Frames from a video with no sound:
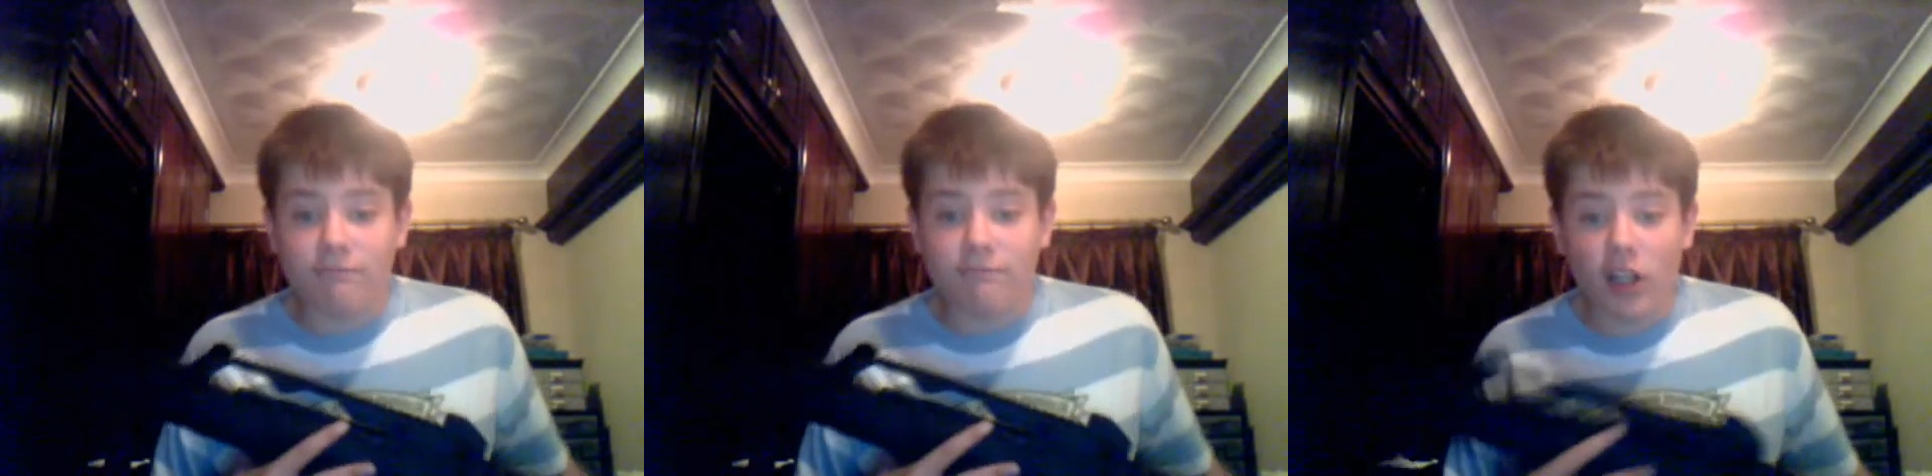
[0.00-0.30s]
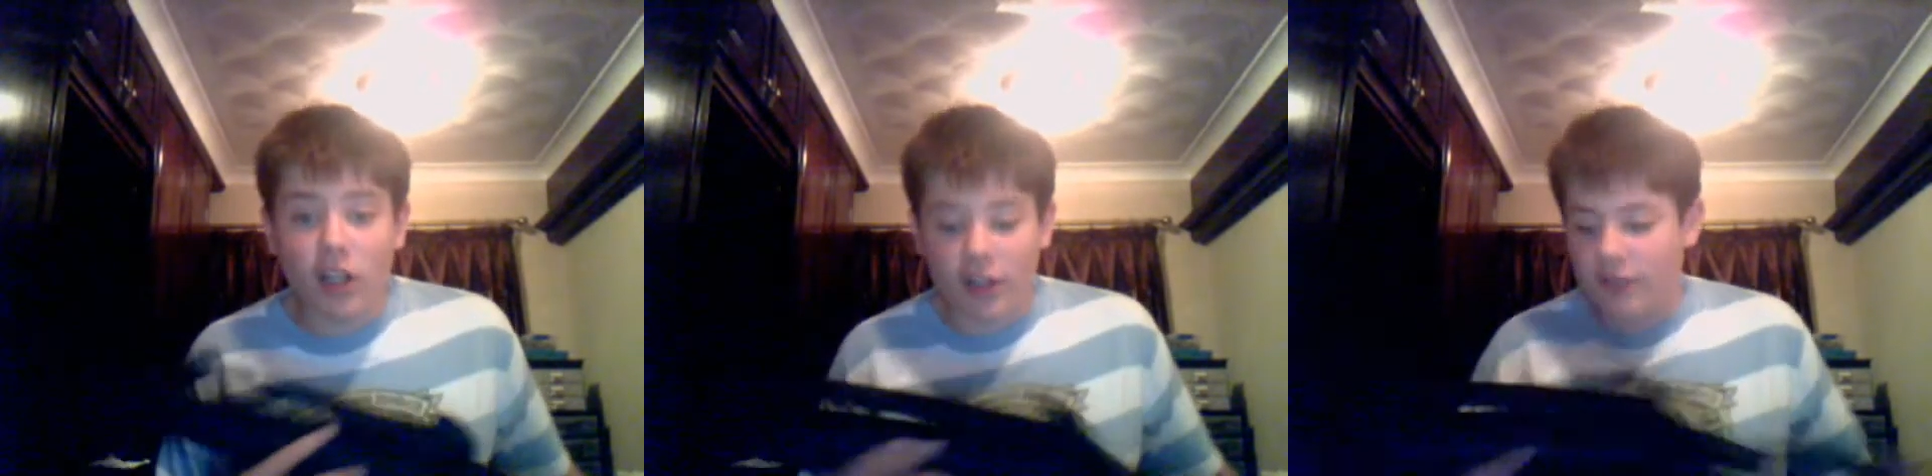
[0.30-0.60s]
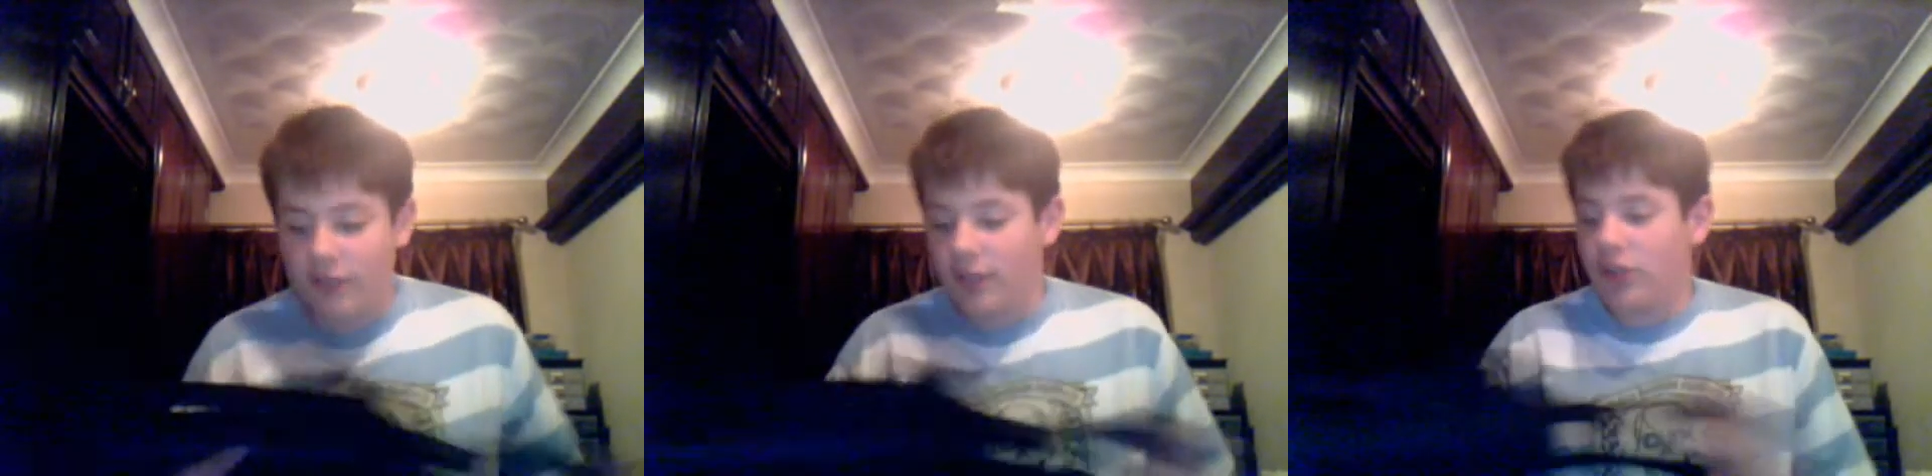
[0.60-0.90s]
I like it.
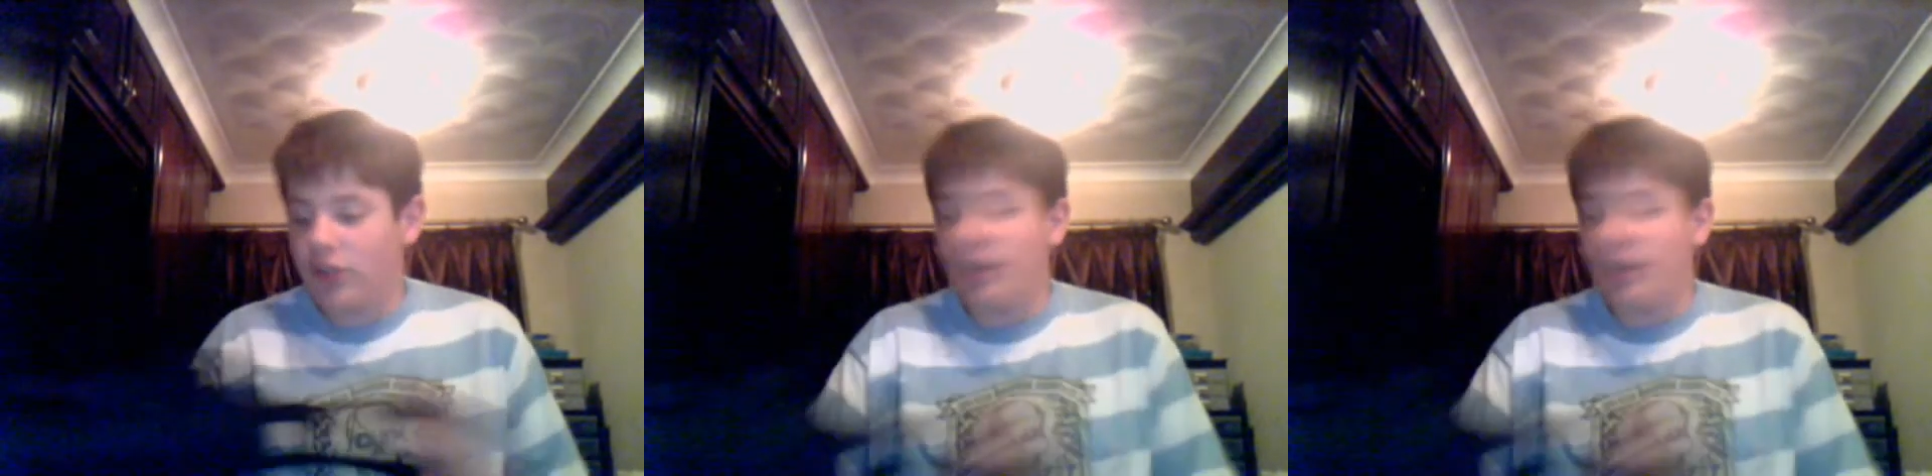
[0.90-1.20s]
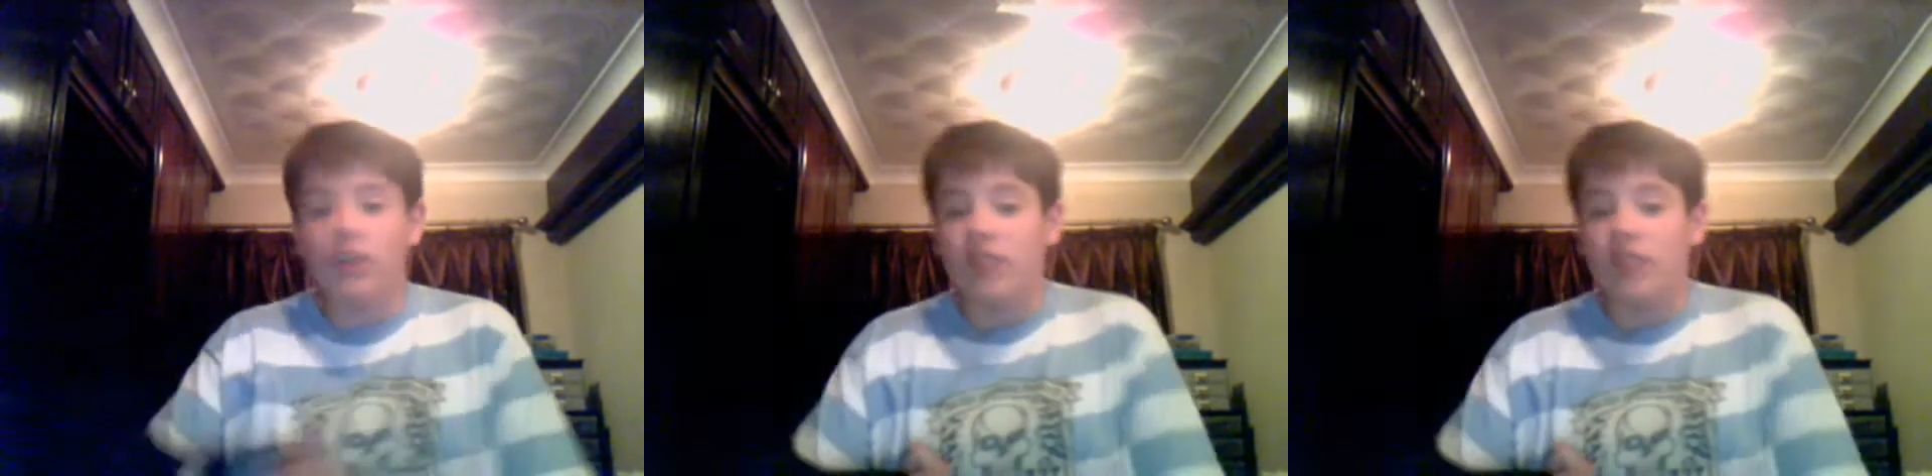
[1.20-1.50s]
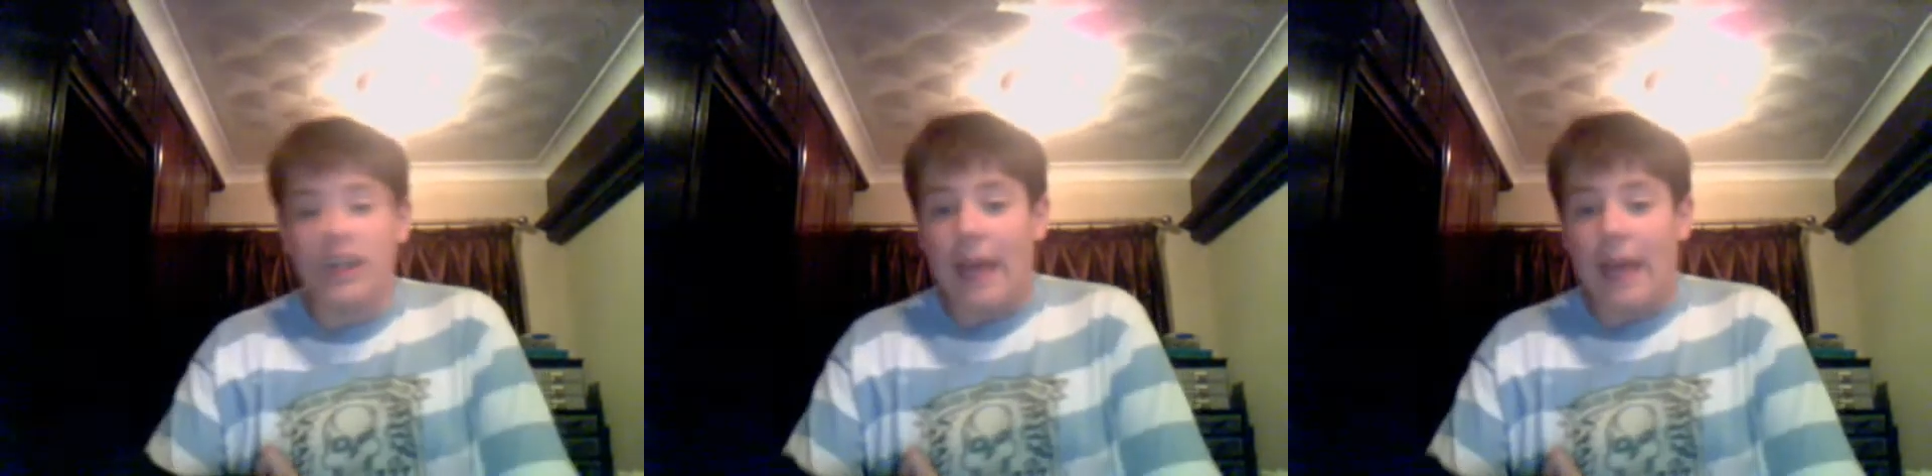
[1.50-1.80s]
Never never use it in
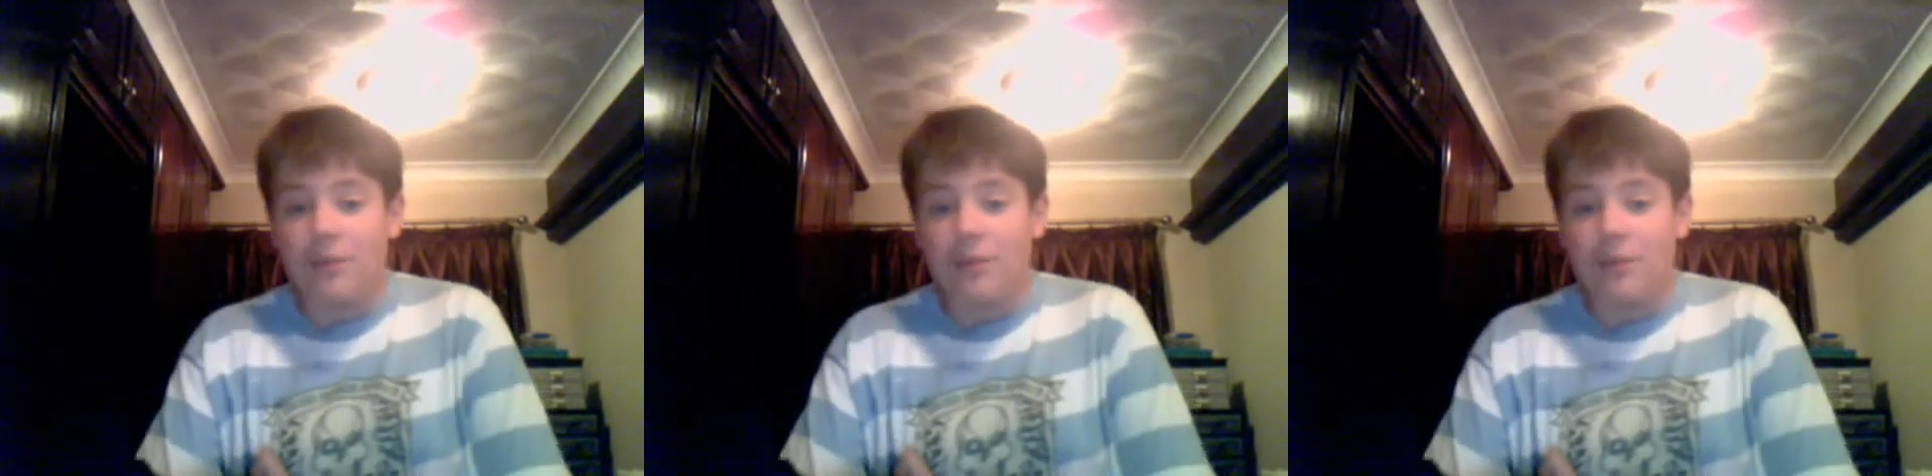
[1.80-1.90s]
games